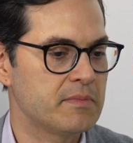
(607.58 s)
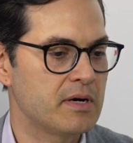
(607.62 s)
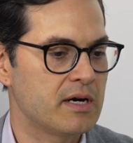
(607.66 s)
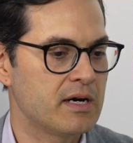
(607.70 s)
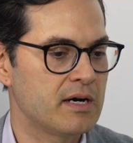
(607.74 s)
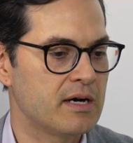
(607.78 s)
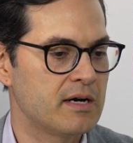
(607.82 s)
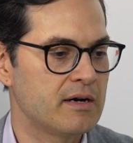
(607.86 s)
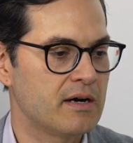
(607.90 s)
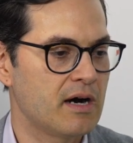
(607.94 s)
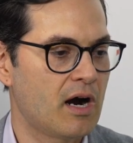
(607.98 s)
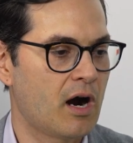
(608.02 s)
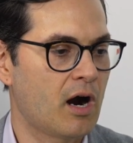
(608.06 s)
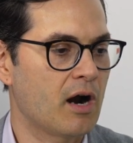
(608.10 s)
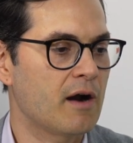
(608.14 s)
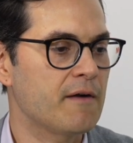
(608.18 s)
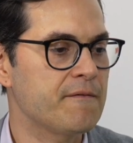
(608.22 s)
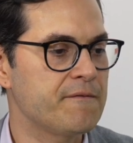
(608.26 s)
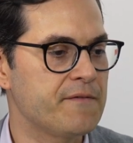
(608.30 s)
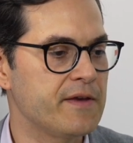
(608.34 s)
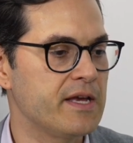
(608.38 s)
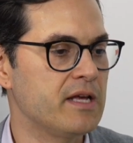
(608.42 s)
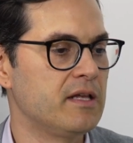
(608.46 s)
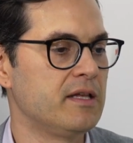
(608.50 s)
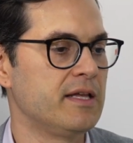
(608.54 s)
our
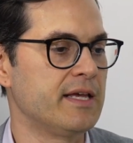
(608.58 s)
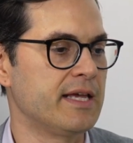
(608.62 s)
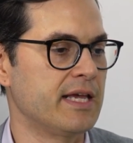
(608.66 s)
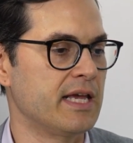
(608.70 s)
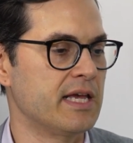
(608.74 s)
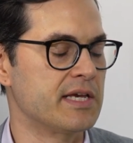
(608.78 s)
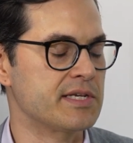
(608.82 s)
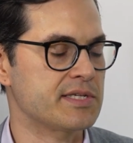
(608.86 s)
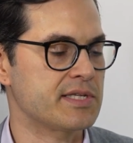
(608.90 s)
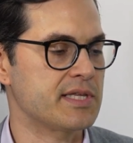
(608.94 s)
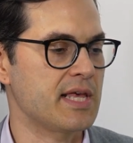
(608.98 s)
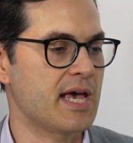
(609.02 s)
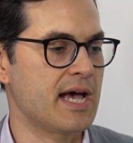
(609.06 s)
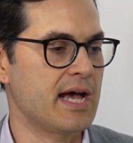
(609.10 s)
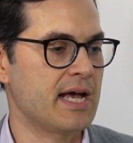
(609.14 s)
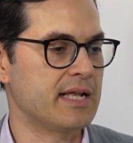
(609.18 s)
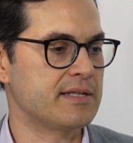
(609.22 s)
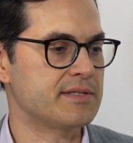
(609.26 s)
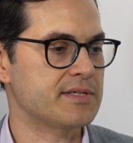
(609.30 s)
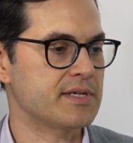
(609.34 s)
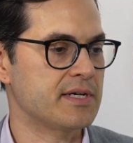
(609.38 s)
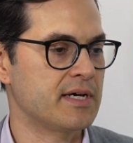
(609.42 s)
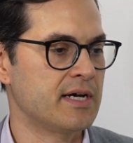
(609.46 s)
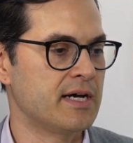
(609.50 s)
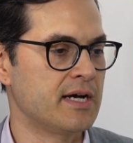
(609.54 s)
feeling is
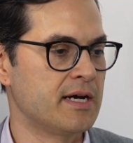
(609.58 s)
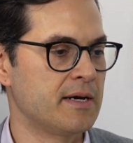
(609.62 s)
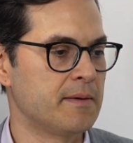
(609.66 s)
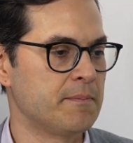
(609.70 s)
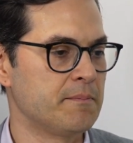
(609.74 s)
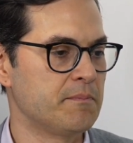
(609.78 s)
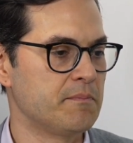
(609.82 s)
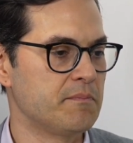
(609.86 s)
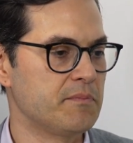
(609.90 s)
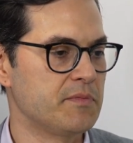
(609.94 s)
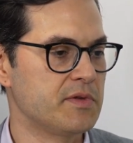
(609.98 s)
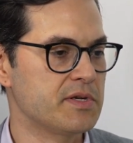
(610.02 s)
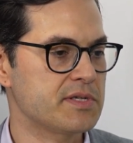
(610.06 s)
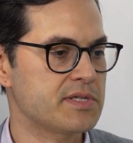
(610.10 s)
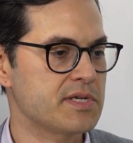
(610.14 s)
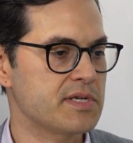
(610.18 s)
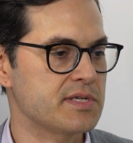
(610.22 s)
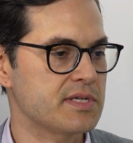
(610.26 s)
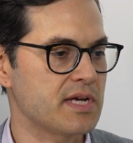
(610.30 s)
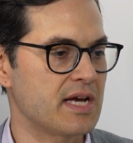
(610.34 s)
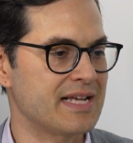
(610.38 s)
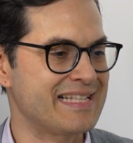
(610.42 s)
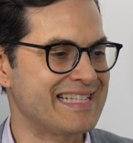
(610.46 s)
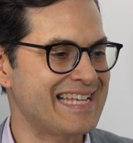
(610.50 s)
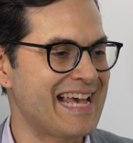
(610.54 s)
that this
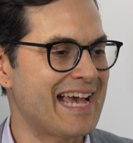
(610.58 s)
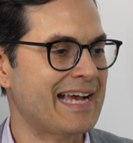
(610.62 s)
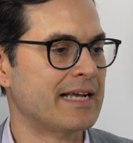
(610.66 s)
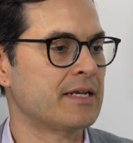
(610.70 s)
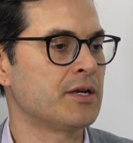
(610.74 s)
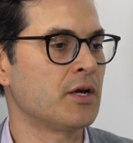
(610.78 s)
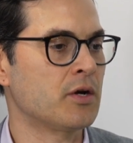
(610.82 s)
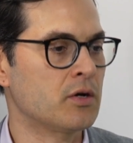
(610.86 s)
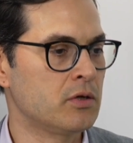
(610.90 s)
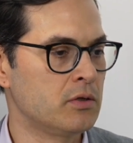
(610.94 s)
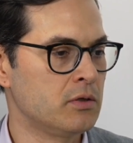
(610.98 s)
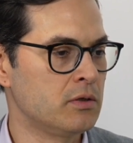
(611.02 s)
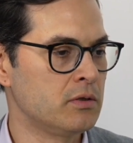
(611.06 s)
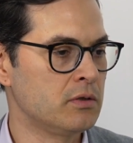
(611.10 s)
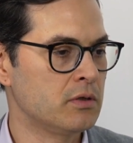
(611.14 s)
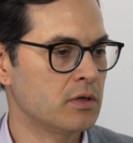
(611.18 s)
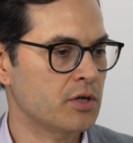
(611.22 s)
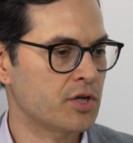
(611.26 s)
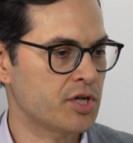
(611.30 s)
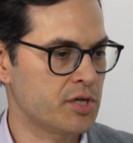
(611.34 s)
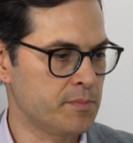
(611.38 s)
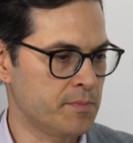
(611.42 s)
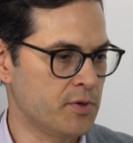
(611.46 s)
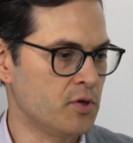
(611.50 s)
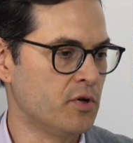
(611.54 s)
is a technical
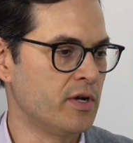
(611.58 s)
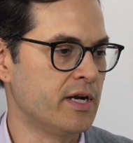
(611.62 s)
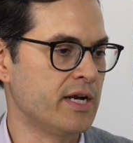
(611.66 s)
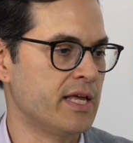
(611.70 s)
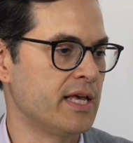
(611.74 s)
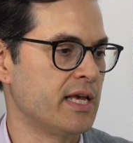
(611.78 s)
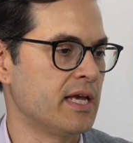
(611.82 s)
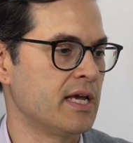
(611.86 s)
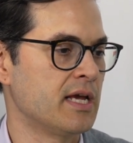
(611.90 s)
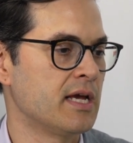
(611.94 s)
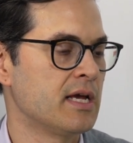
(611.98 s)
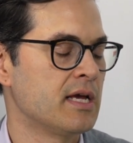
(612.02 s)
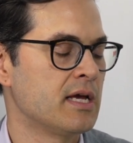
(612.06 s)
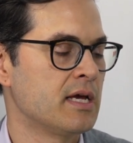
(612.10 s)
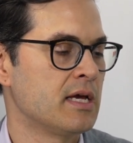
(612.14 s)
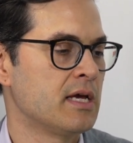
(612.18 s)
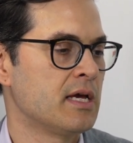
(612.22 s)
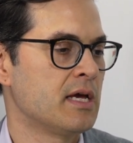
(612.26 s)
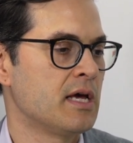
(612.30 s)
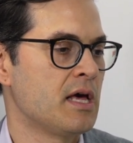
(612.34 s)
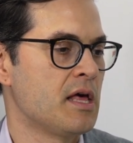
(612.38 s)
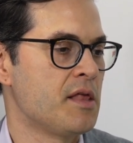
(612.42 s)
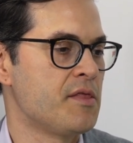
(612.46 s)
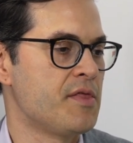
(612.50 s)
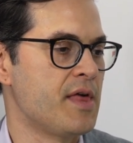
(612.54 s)
community
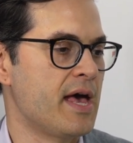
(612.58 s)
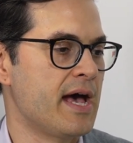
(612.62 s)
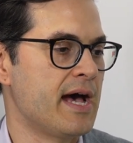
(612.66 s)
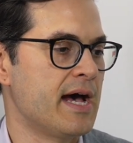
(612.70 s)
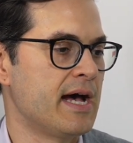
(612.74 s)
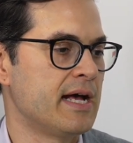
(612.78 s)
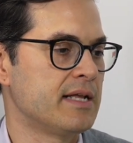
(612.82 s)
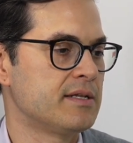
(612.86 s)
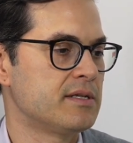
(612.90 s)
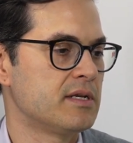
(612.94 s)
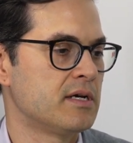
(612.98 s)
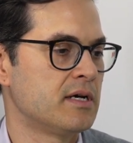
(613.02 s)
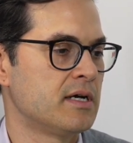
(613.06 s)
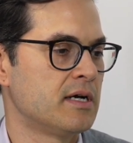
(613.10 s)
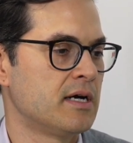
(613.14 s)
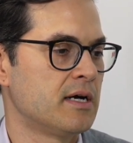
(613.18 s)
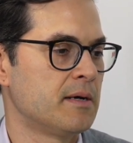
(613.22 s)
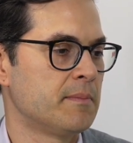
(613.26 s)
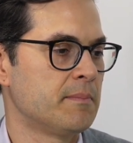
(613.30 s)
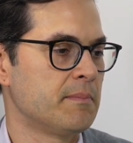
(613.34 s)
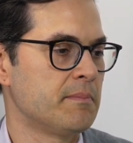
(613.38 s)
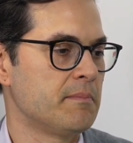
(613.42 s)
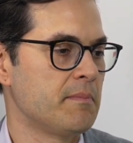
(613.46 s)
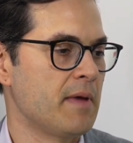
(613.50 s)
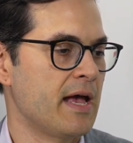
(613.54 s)
that
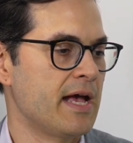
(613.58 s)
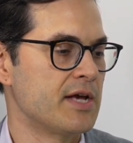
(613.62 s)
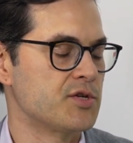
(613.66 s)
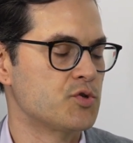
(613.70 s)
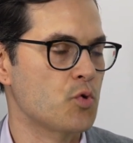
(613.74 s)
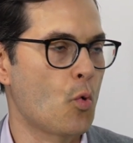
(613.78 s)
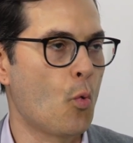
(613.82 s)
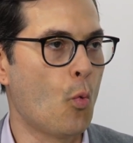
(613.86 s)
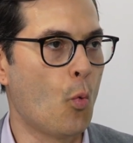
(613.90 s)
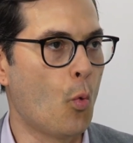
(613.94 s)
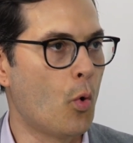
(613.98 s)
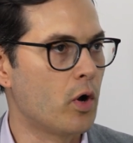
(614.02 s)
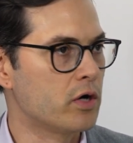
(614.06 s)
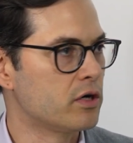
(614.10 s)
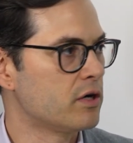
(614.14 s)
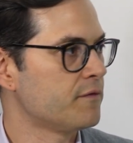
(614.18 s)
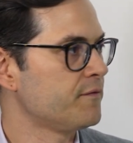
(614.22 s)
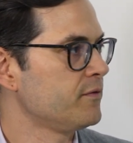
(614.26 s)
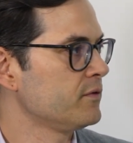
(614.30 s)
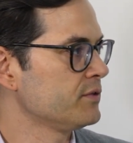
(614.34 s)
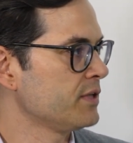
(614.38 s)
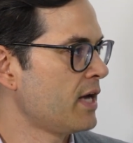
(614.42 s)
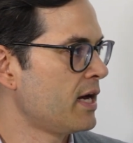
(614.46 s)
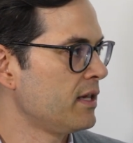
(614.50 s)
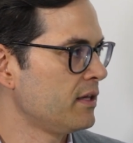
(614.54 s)
has
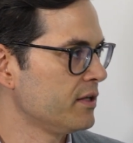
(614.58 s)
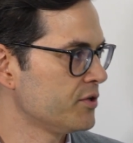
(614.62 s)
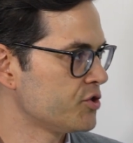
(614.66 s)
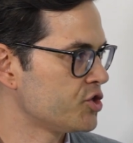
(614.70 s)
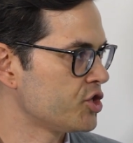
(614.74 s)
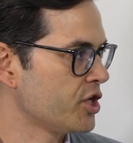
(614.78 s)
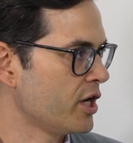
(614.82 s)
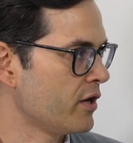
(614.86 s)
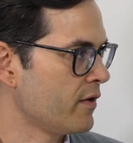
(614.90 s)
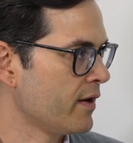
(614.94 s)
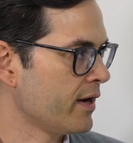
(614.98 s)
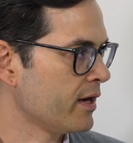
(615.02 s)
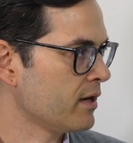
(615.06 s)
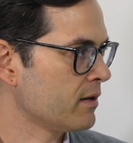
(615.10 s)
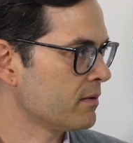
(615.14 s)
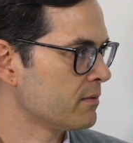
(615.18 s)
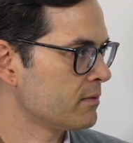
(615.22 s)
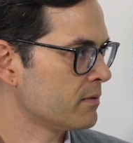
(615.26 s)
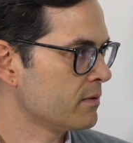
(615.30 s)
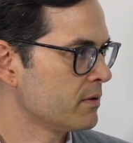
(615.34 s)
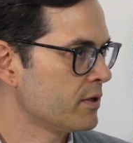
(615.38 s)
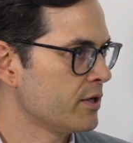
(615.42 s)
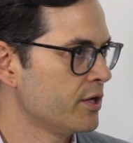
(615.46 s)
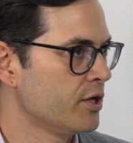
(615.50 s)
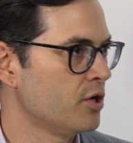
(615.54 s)
wonderful knowledge
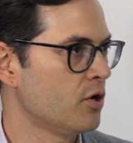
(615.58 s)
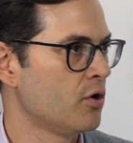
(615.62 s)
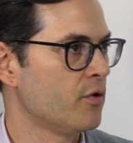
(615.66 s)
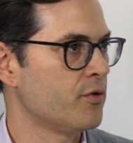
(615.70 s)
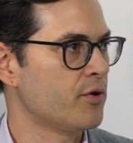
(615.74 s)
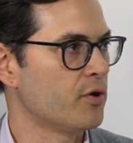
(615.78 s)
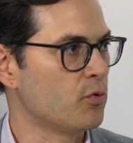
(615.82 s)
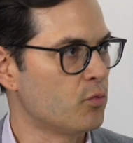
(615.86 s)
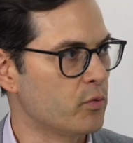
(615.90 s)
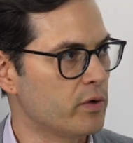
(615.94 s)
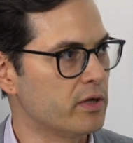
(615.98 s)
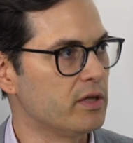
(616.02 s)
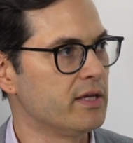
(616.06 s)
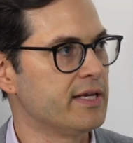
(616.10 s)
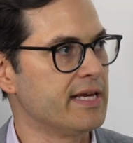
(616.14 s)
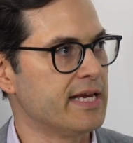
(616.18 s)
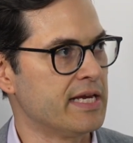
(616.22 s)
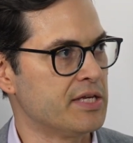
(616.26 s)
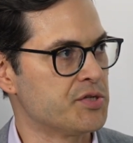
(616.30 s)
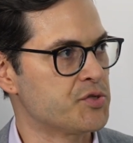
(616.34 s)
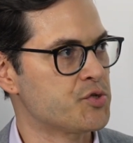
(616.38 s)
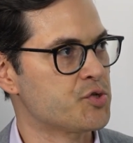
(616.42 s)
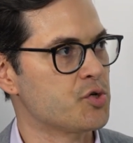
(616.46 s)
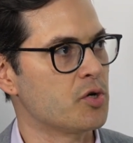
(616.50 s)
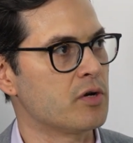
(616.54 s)
sharing. They're really
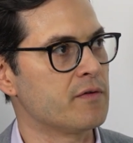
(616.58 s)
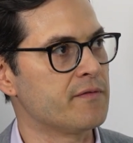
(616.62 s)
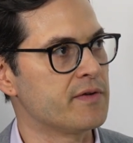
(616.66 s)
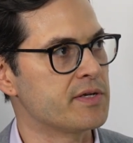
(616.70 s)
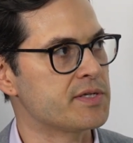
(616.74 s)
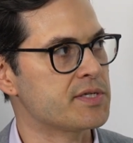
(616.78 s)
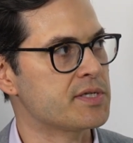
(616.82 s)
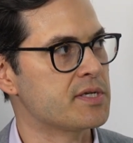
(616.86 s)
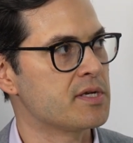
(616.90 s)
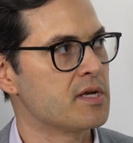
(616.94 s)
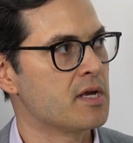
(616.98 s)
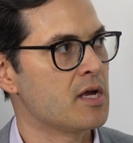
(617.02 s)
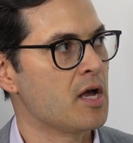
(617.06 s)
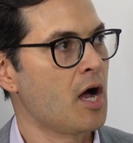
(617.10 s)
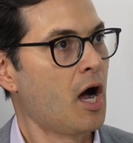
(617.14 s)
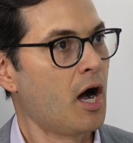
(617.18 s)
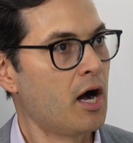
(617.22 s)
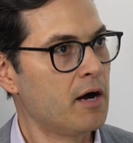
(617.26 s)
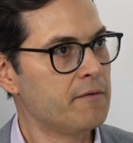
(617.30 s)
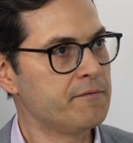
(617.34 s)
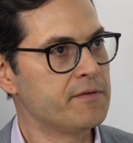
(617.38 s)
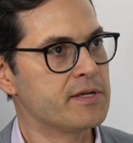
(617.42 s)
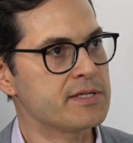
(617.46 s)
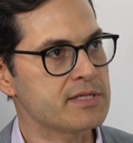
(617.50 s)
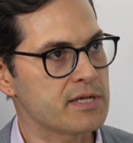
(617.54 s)
in service
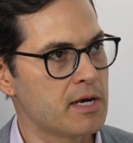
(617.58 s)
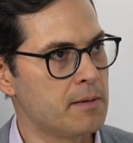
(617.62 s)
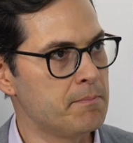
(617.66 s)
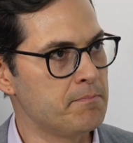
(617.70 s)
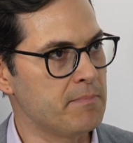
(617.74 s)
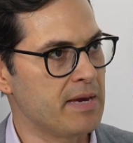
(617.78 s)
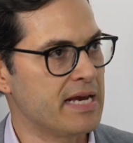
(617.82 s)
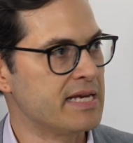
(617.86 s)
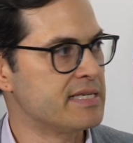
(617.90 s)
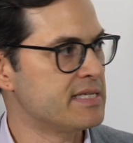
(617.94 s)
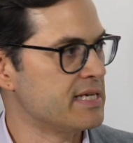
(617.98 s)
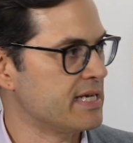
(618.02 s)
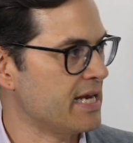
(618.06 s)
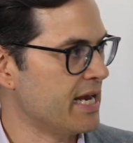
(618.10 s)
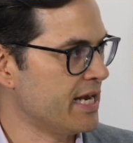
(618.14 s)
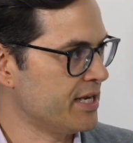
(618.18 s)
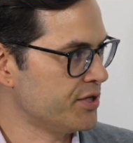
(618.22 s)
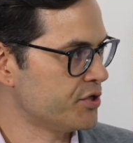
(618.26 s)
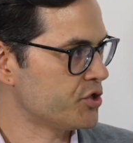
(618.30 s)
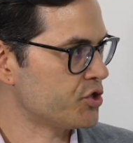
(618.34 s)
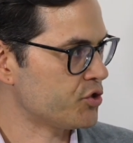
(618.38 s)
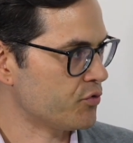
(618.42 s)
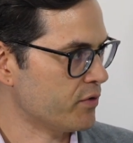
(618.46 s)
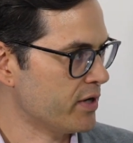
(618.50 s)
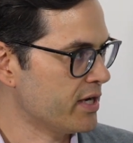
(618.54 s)
of this amazing
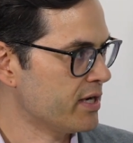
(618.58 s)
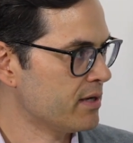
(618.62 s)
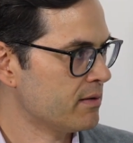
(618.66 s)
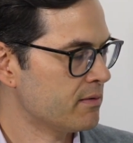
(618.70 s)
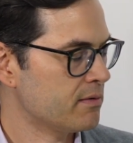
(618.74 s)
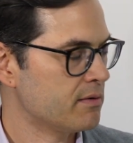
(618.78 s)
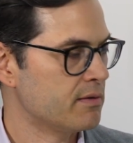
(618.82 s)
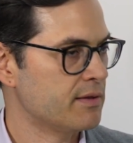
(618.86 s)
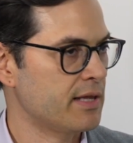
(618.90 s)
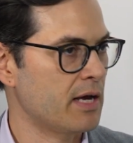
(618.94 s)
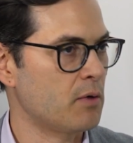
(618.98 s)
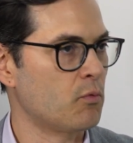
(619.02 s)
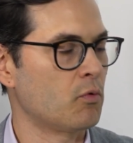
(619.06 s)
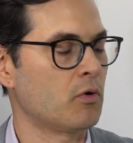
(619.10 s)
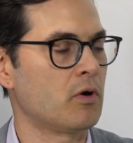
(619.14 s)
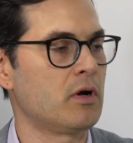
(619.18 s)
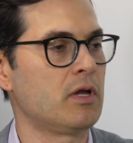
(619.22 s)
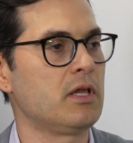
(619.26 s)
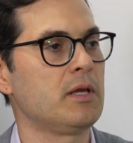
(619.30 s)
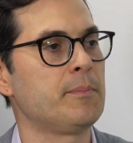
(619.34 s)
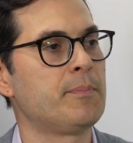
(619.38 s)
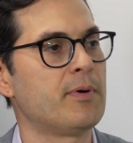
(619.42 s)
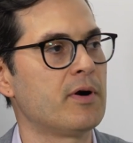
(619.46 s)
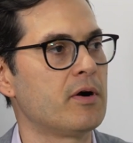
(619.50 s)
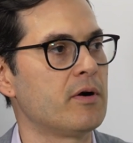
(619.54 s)
industry that we're
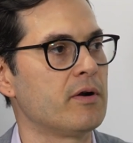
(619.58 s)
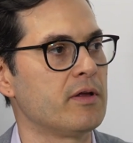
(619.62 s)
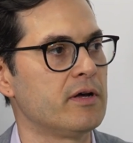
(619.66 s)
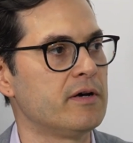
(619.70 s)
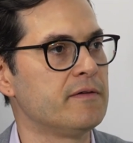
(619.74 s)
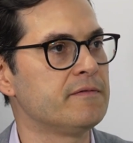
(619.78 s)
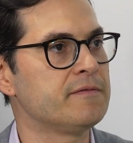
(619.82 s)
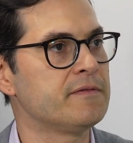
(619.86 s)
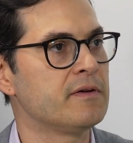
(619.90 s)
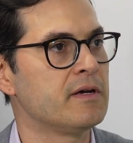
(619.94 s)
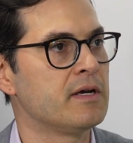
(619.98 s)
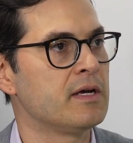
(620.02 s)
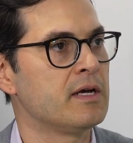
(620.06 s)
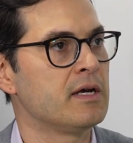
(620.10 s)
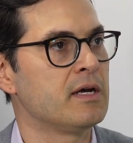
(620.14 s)
all a part of.